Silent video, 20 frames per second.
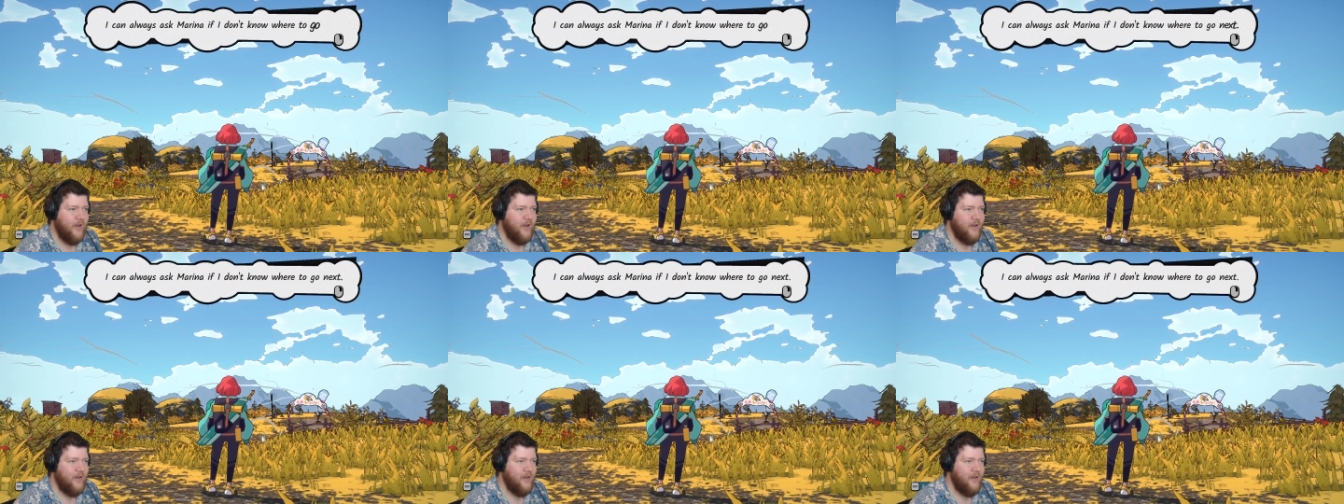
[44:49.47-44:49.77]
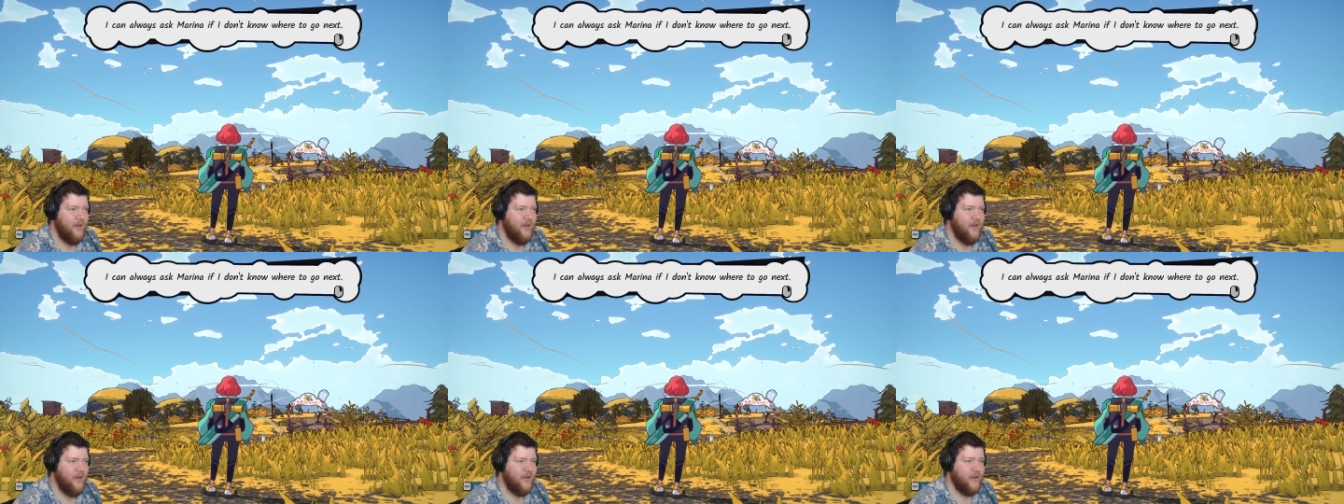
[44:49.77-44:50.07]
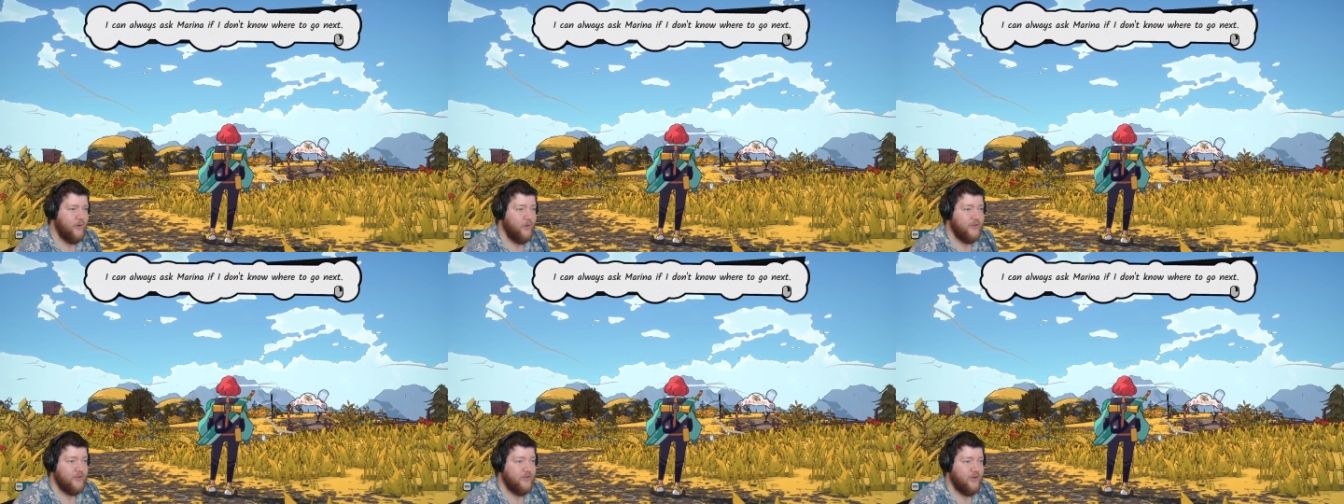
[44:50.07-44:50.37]
I
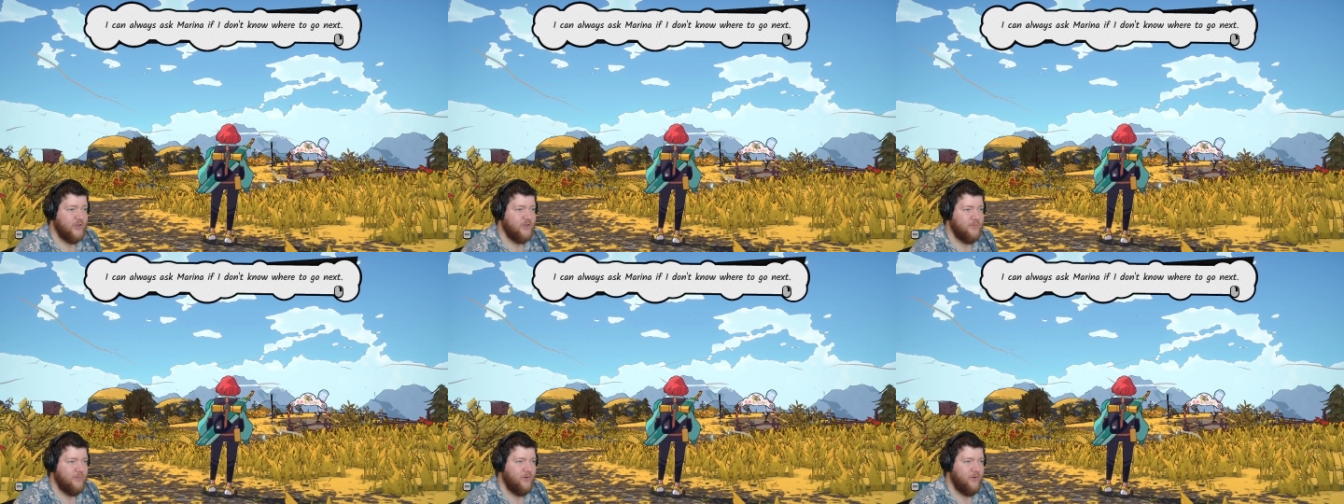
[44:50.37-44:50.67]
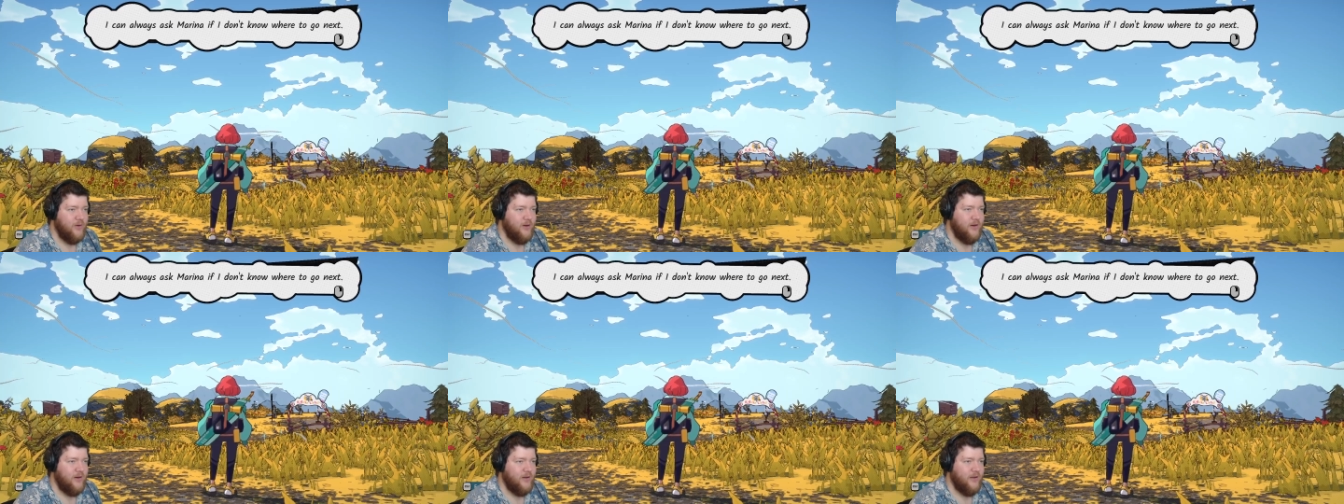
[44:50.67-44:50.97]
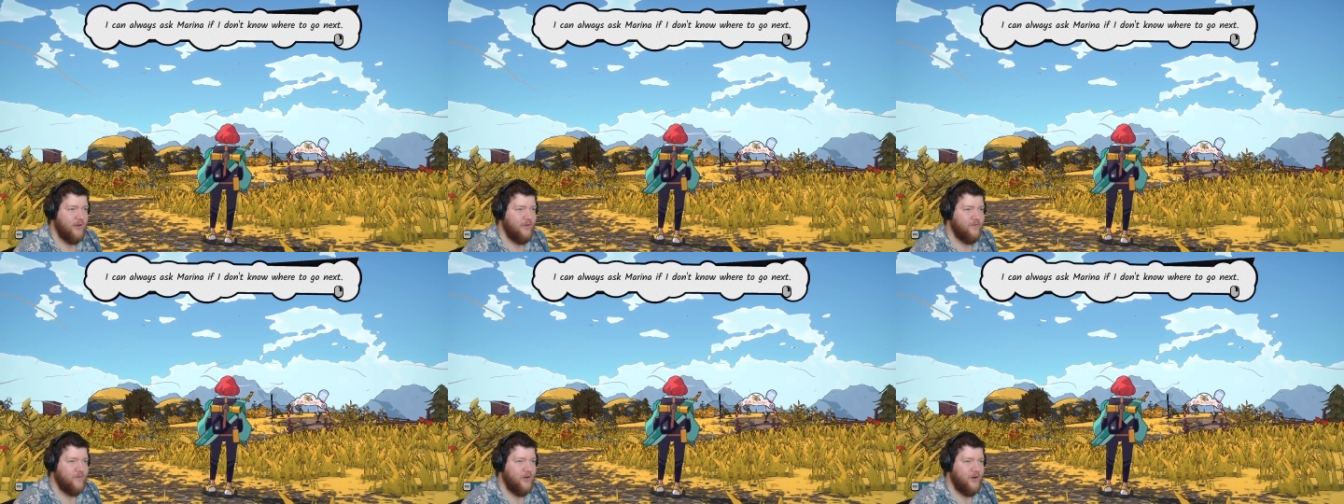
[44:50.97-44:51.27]
can always ask
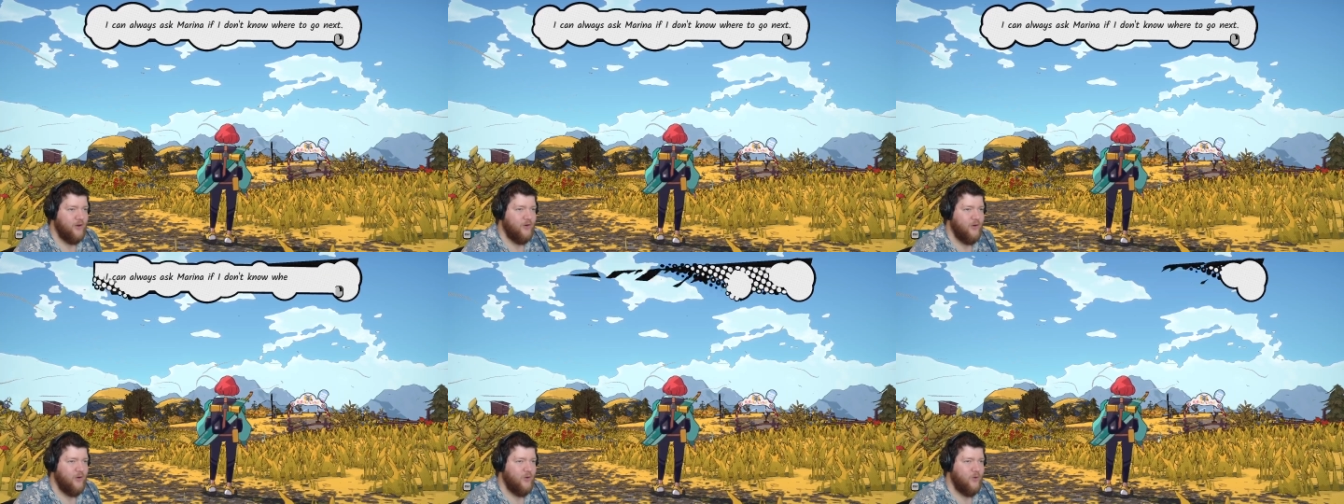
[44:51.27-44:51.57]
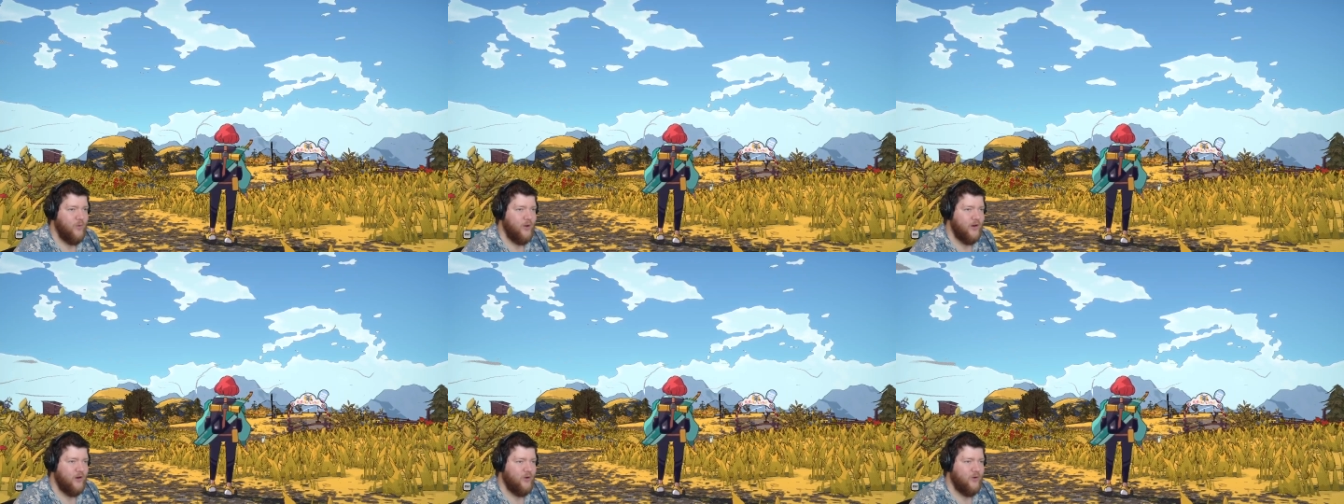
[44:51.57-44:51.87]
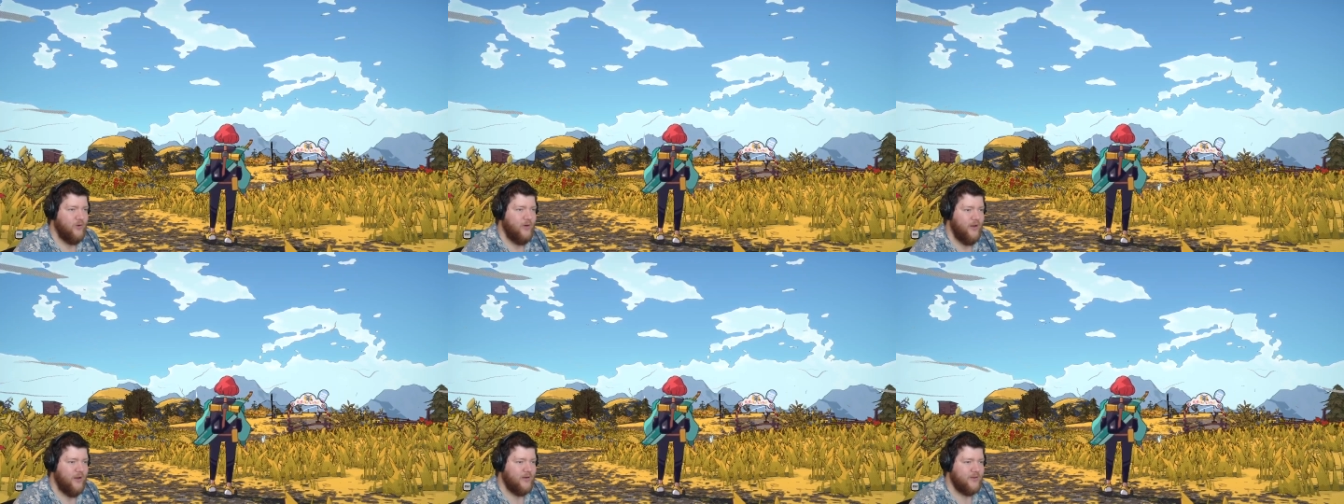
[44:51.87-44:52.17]
Marina if I don't know where to
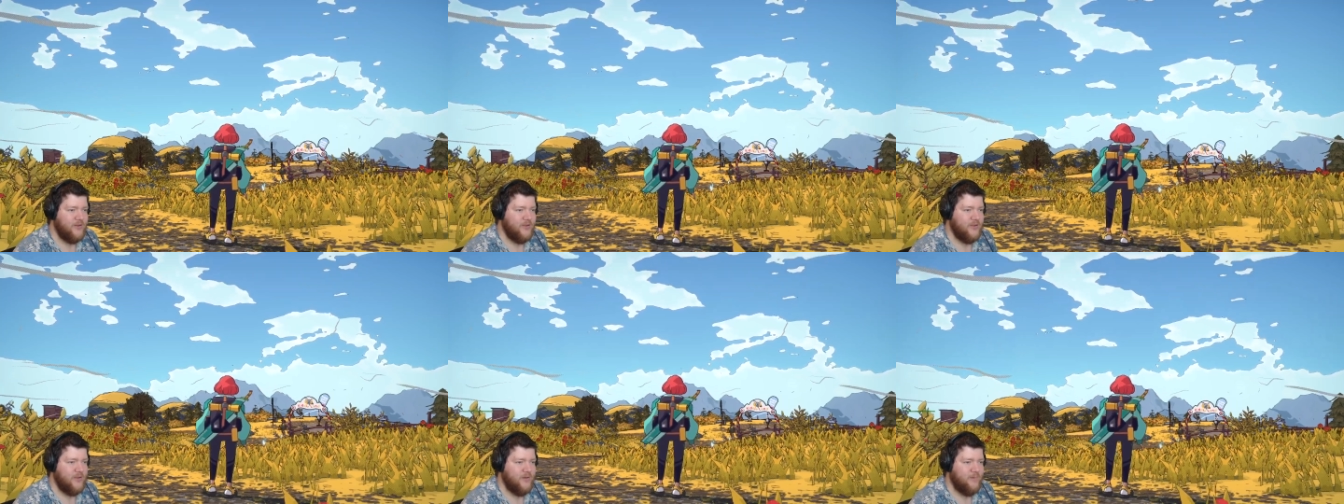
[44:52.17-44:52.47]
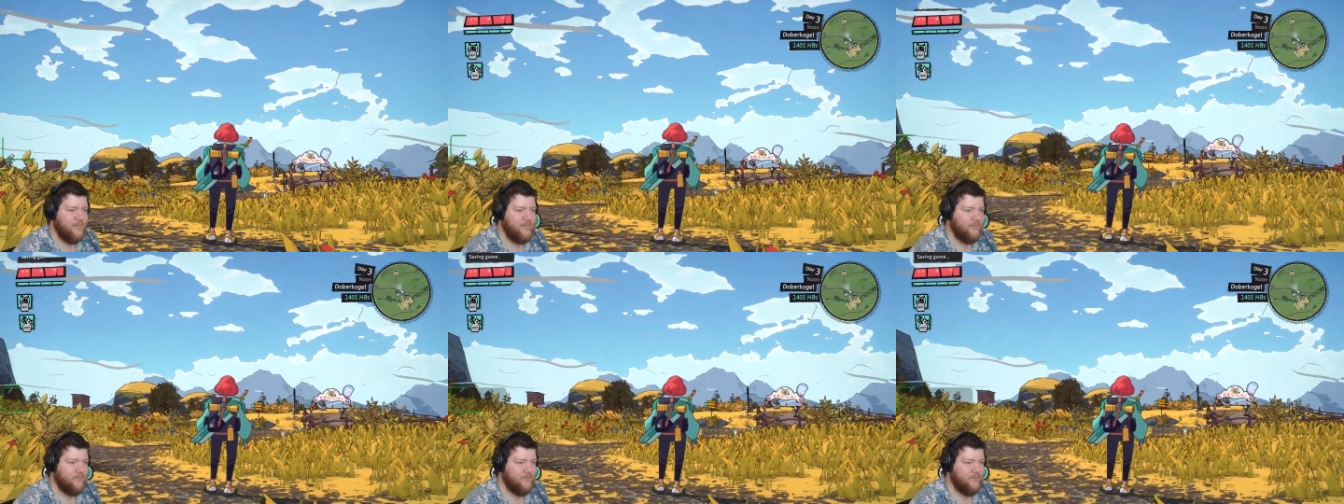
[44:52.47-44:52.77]
go next.